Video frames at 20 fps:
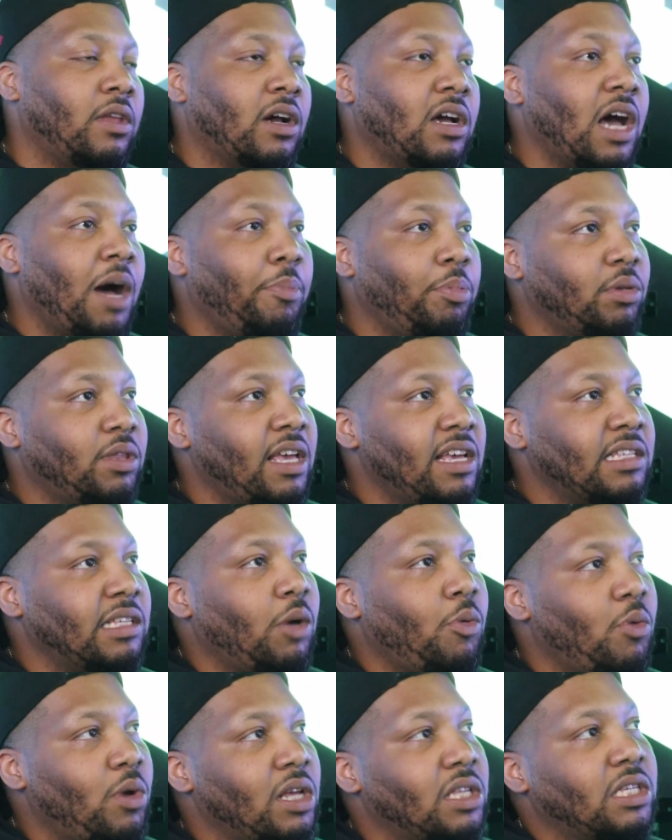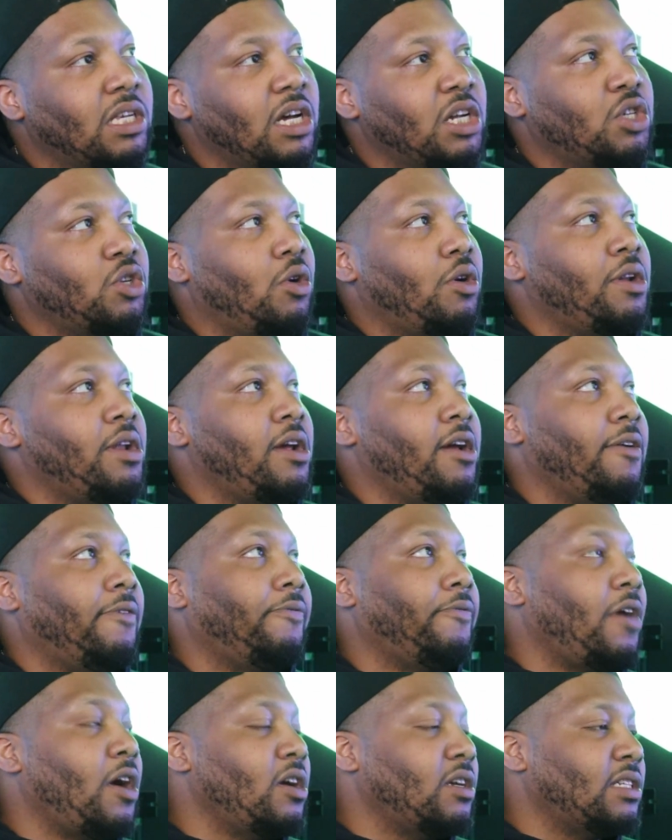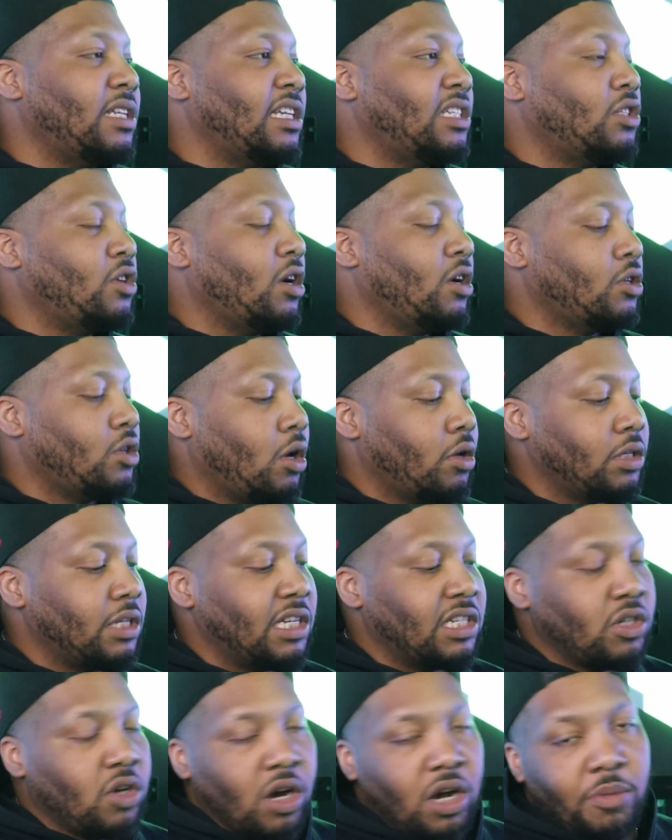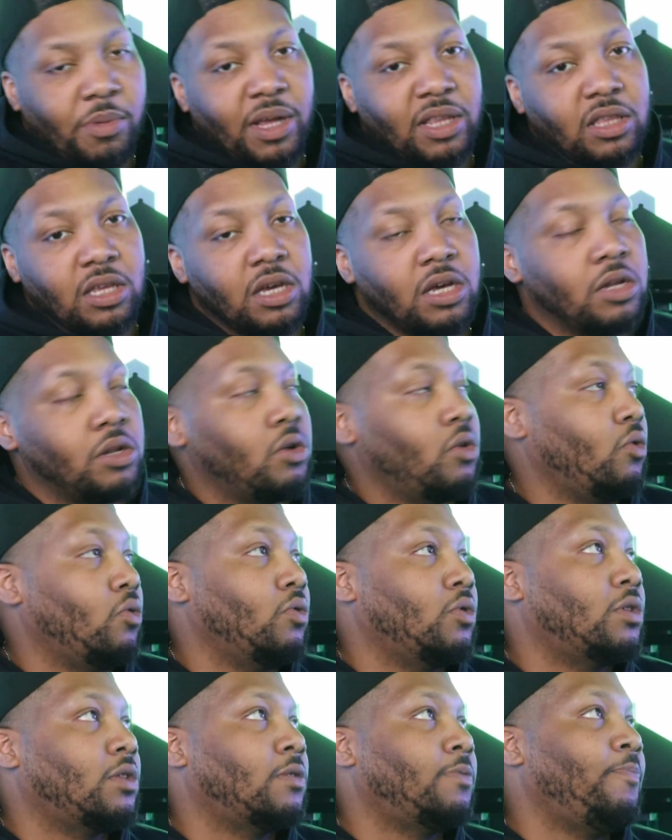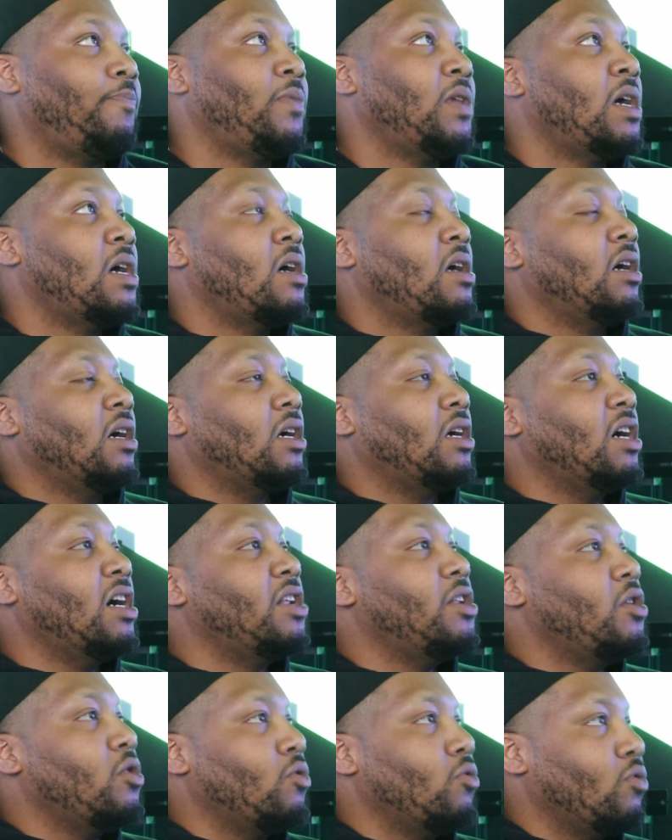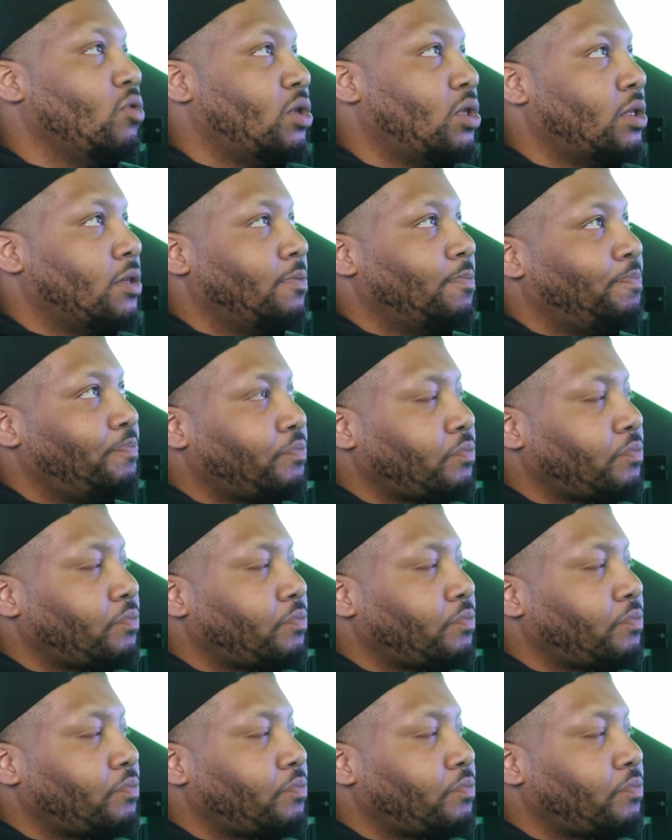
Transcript: a couple things I want to touch on here. First, let's talk about the good news. Good news.